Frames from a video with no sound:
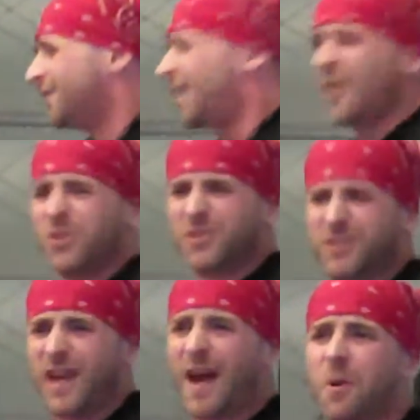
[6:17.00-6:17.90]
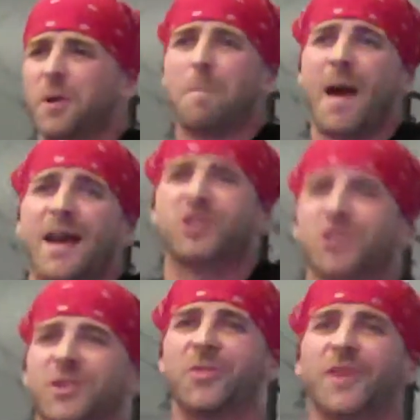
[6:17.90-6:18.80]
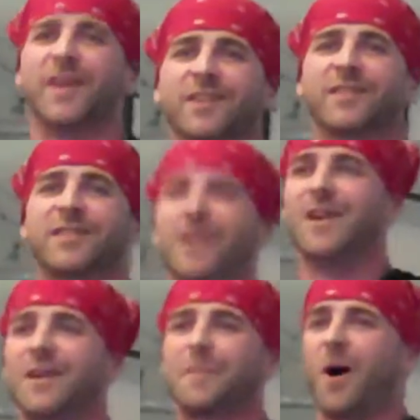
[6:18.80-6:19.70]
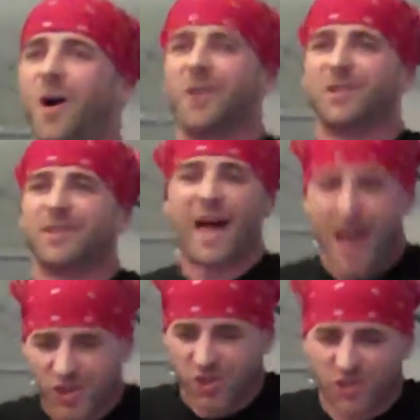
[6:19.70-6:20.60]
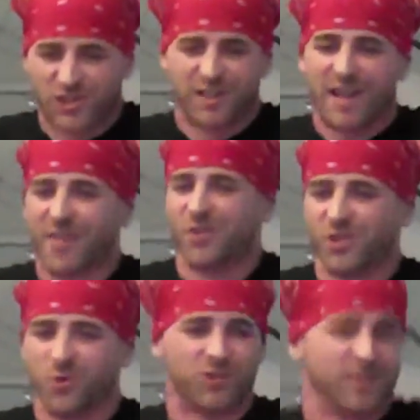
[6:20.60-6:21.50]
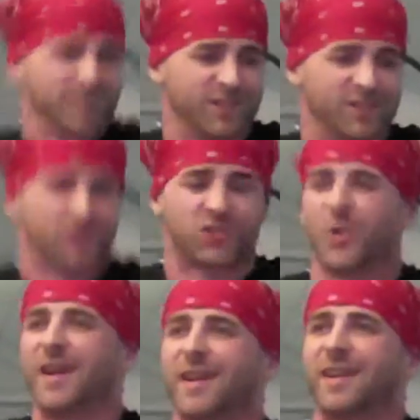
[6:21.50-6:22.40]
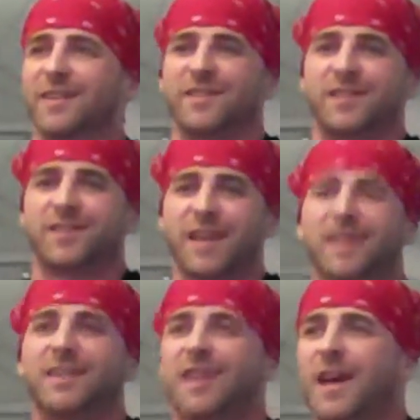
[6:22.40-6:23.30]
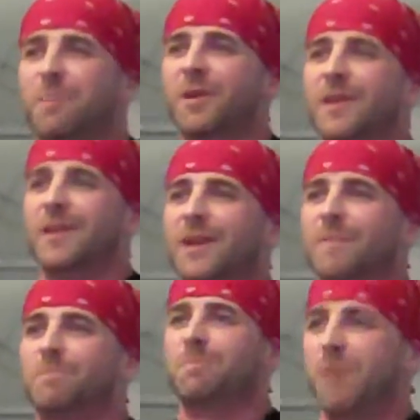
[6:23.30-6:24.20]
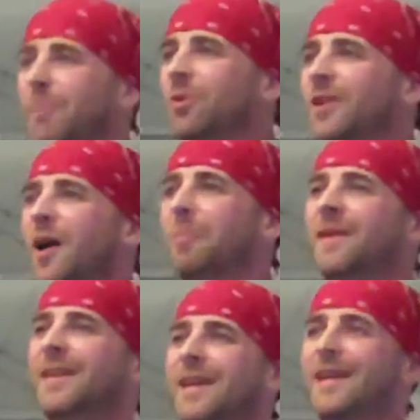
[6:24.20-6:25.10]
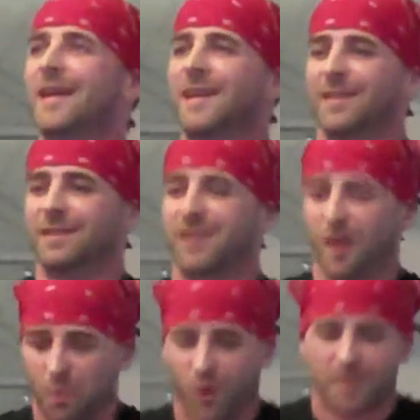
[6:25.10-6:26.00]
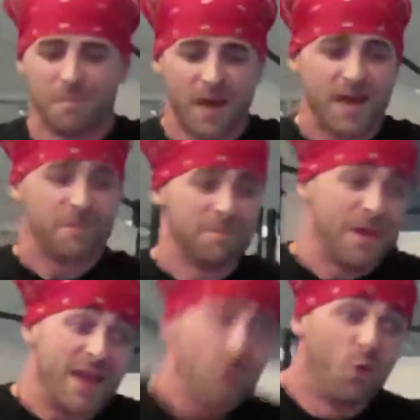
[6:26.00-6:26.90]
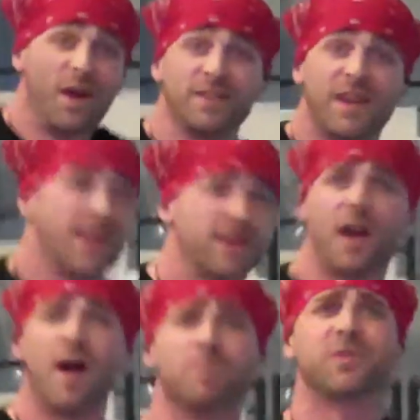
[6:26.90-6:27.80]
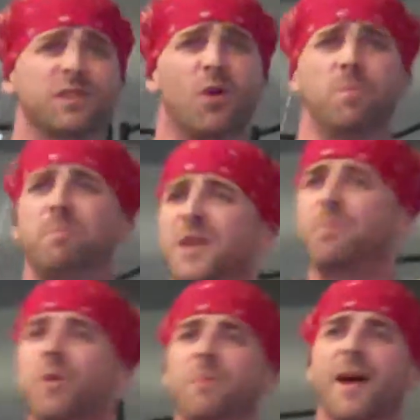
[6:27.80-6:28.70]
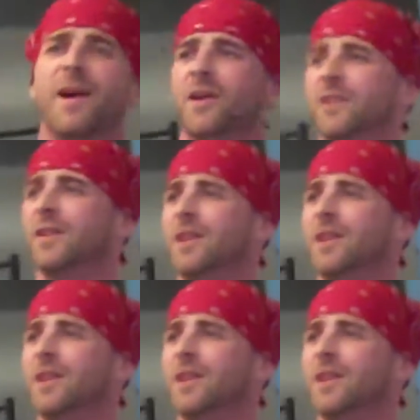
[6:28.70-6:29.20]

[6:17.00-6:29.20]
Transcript: tethered down imagined things, all lashed together using string and sticky tape. Bubblegum. Come what may one day come, so be prepared